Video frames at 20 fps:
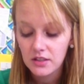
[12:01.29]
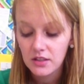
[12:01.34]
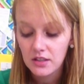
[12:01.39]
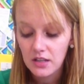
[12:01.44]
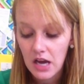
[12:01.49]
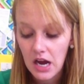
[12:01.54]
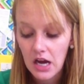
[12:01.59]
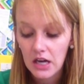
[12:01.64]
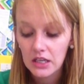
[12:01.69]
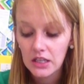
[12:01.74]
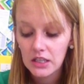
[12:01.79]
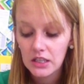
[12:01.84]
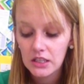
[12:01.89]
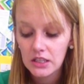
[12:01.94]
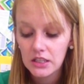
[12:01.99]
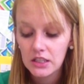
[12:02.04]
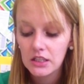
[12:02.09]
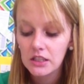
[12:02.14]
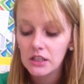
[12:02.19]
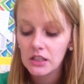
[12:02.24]
Knock.
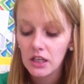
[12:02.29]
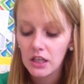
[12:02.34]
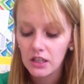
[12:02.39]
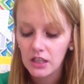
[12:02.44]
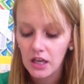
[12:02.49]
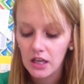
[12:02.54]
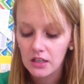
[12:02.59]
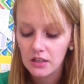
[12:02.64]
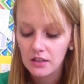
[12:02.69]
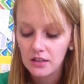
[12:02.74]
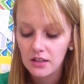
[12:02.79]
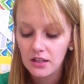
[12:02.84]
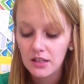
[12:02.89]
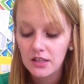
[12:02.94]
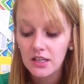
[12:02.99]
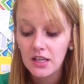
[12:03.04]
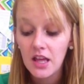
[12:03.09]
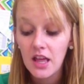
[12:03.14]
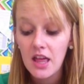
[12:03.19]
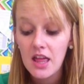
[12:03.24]
Again.
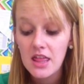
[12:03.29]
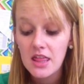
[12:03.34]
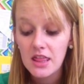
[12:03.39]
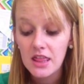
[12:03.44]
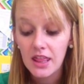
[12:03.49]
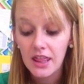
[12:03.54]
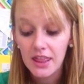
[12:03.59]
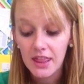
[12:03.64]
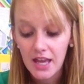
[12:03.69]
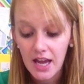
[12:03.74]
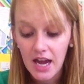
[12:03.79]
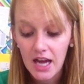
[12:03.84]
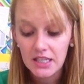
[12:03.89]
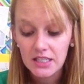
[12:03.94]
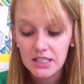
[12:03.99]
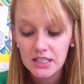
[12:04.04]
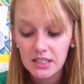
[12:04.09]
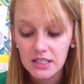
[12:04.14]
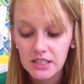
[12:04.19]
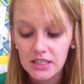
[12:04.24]

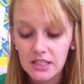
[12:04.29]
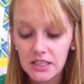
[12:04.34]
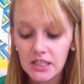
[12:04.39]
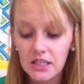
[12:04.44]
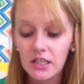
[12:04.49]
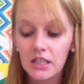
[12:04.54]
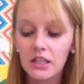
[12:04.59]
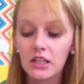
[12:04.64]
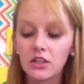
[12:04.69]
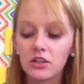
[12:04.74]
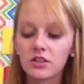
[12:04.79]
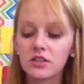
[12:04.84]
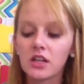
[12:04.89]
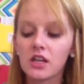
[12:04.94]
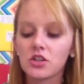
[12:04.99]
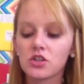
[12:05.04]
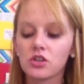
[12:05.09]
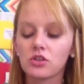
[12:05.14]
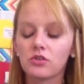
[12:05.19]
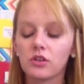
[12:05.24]
That.
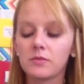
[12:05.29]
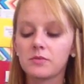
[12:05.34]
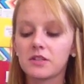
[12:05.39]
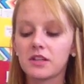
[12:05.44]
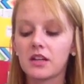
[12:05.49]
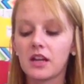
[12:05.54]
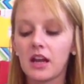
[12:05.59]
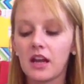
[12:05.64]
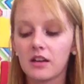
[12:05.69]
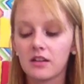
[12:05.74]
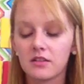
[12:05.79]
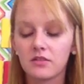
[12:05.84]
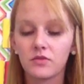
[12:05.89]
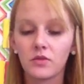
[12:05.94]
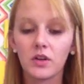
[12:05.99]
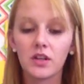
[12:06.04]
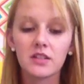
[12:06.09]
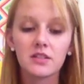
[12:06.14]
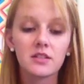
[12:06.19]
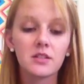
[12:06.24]
Irritation creeps into Hannah's
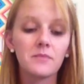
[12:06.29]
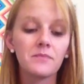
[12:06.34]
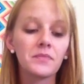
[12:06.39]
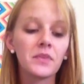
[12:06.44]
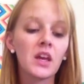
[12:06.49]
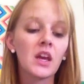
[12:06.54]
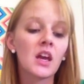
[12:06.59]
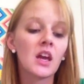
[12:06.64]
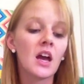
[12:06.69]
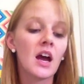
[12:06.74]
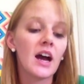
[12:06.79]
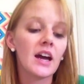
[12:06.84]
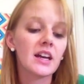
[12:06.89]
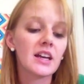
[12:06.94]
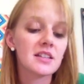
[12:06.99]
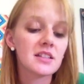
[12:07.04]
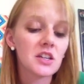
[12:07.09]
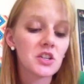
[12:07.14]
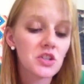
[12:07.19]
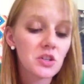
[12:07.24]
voice. I
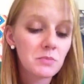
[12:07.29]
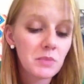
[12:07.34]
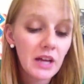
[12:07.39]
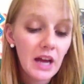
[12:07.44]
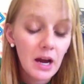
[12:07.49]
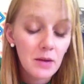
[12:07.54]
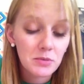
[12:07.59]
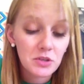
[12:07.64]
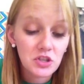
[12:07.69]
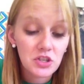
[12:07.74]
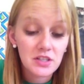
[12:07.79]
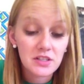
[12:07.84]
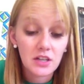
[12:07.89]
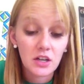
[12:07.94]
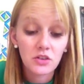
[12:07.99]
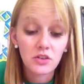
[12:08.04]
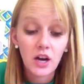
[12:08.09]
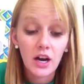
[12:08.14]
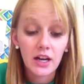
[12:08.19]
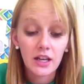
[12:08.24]
guess I should be happy she's
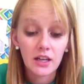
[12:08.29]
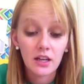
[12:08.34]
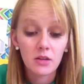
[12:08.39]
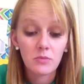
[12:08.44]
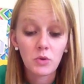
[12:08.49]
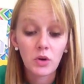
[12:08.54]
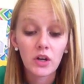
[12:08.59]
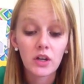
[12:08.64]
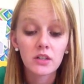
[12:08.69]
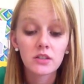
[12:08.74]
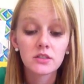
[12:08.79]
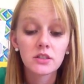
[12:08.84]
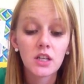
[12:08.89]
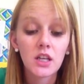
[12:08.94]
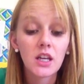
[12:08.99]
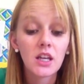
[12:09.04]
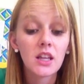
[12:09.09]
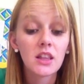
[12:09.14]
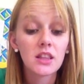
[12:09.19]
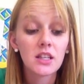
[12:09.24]
not crying anymore.
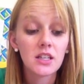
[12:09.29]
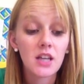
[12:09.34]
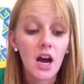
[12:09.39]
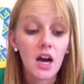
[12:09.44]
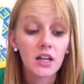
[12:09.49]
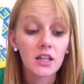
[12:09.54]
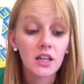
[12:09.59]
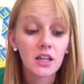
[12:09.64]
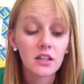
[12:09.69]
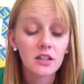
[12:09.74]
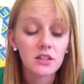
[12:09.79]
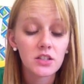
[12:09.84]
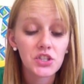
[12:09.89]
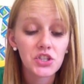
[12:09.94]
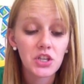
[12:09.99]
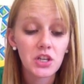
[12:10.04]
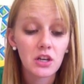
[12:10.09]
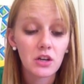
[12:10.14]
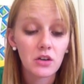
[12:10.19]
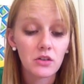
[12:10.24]
The knocking.
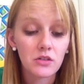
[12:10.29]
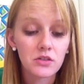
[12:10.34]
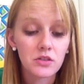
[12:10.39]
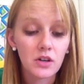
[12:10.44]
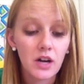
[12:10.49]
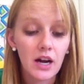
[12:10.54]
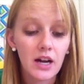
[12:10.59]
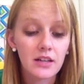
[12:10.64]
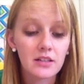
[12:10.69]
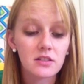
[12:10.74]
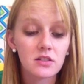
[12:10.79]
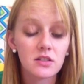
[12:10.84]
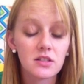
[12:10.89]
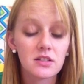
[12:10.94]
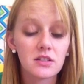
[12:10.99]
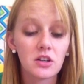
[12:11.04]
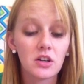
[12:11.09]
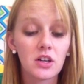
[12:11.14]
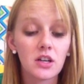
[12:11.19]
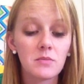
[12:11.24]
She narrows her eyes,
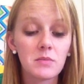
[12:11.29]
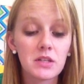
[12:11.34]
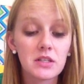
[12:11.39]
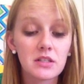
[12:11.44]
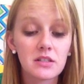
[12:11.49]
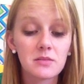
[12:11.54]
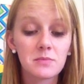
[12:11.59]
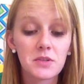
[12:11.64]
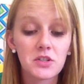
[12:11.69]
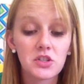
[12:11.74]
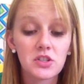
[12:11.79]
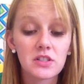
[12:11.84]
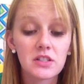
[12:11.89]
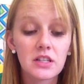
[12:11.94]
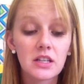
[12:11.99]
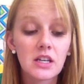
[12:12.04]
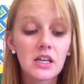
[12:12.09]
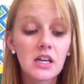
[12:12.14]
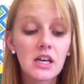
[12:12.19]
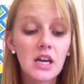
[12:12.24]
staring at me
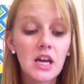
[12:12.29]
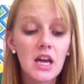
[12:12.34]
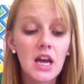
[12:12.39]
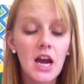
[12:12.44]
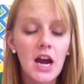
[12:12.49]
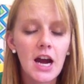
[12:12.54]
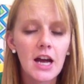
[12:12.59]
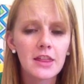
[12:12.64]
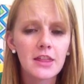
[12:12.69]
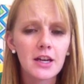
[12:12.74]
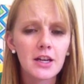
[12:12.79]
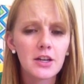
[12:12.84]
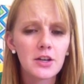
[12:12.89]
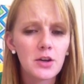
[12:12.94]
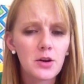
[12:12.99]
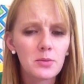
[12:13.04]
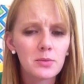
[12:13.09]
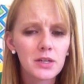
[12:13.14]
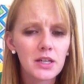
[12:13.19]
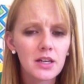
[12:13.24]
suspiciously. I thought
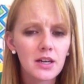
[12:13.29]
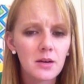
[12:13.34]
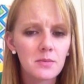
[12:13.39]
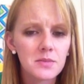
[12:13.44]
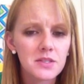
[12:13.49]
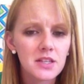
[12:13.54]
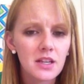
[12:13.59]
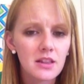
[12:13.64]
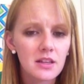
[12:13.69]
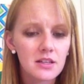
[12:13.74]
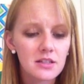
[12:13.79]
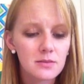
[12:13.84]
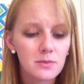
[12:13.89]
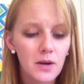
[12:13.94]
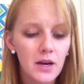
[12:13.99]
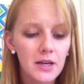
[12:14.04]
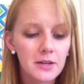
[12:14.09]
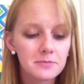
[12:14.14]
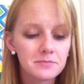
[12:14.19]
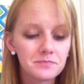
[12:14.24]
nobody comes in this
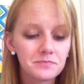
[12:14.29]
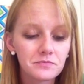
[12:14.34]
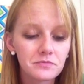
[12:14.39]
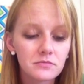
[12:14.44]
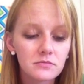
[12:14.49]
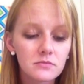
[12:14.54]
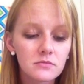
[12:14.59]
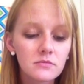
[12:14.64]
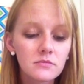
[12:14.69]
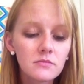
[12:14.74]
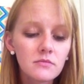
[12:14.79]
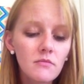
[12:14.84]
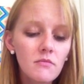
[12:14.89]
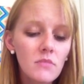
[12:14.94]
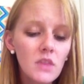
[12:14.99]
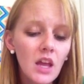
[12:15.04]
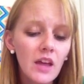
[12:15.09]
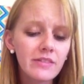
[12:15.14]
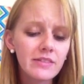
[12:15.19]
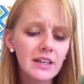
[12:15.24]
way.
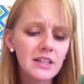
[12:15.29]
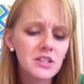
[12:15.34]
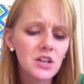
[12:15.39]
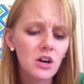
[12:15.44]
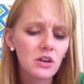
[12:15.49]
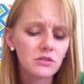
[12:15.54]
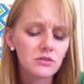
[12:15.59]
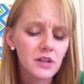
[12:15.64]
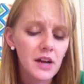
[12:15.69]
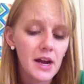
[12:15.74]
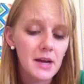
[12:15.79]
They don't.